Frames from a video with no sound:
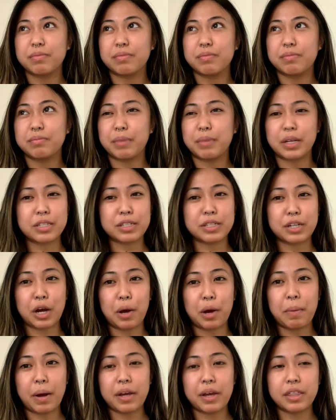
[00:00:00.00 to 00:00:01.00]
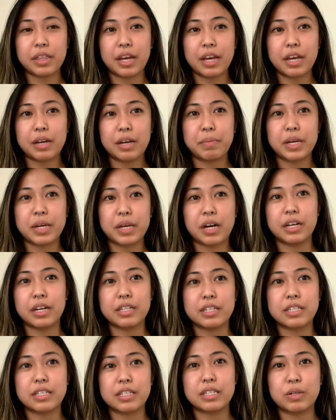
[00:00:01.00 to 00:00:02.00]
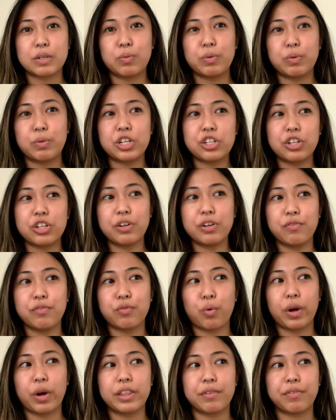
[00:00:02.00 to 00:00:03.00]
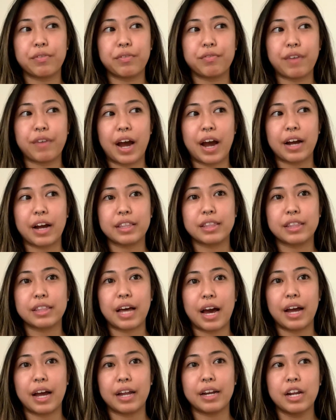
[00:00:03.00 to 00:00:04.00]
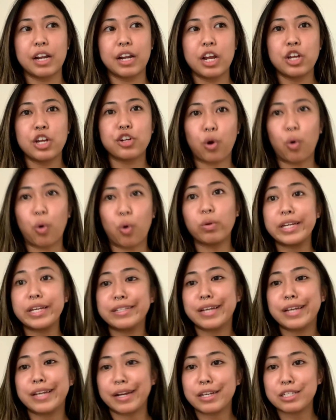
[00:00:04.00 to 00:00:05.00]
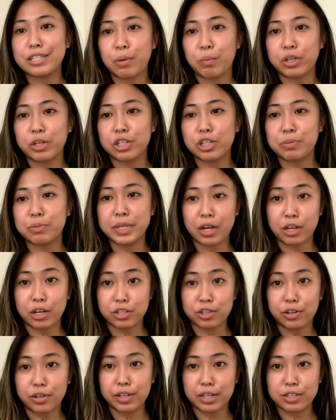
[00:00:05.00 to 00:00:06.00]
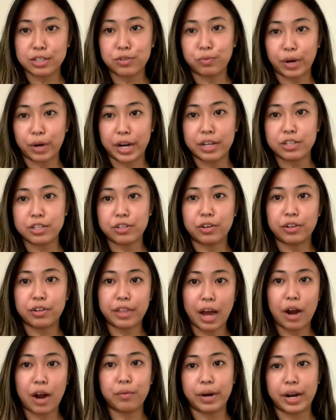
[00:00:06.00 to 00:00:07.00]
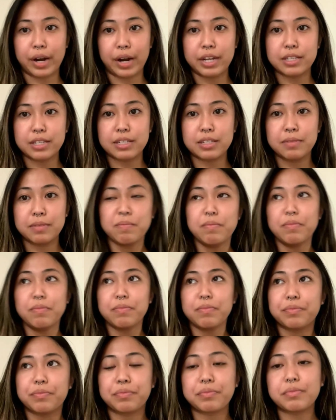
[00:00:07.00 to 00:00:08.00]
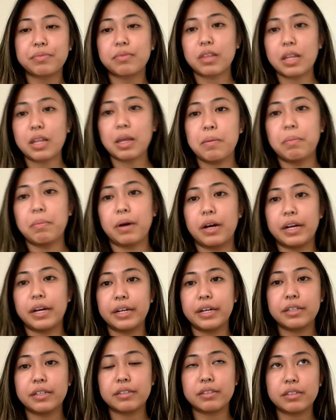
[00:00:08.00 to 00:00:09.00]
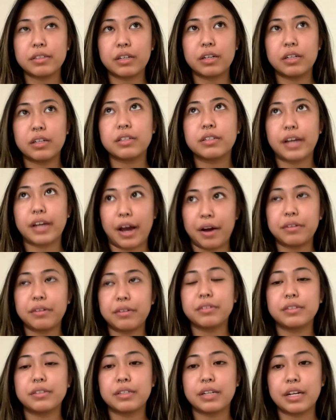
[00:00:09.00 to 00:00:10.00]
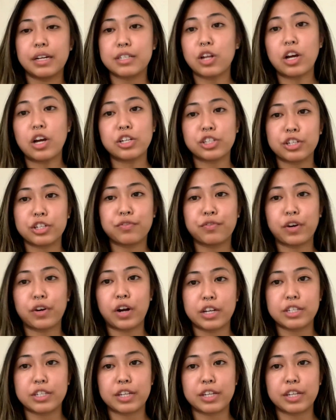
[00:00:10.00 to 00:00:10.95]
messed up, I think, because we should avoid the fact that you're only dating someone just because they're this race or that race. Okay. But... yeah, it's not just for us